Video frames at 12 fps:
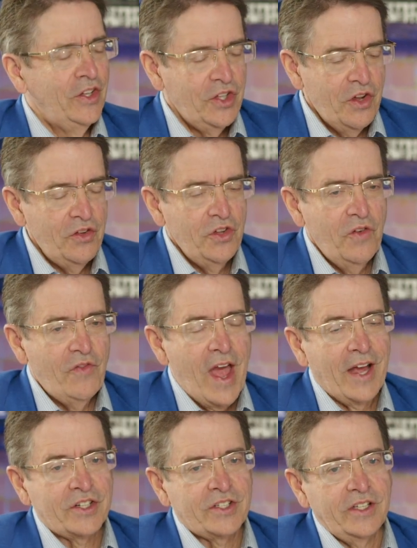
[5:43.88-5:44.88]
You've
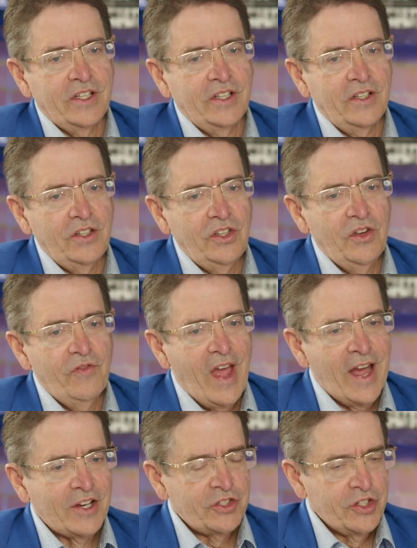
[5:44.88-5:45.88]

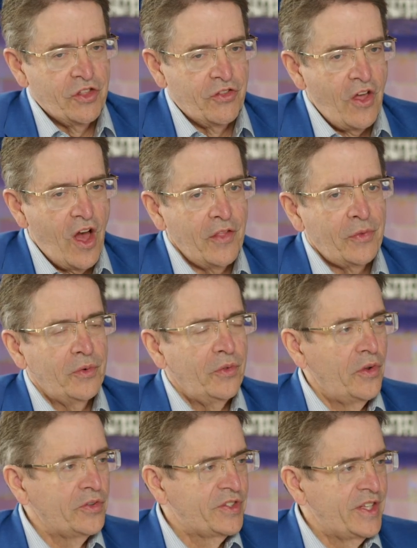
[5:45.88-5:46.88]
actually thought through
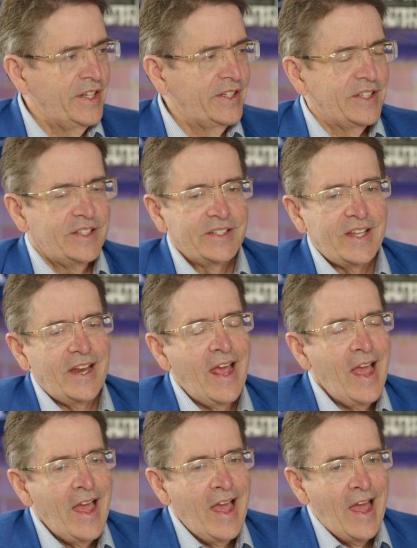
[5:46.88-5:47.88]
those things and said,
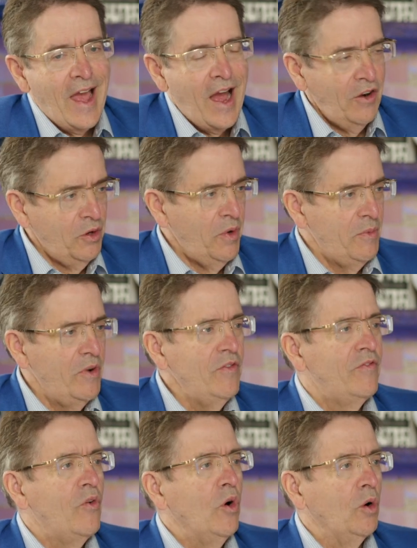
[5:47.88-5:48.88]
how do we move
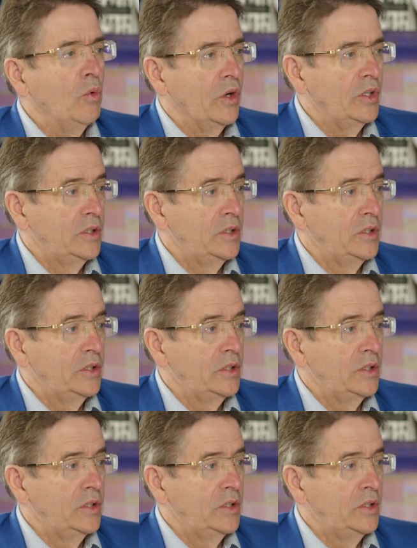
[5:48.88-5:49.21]
forward?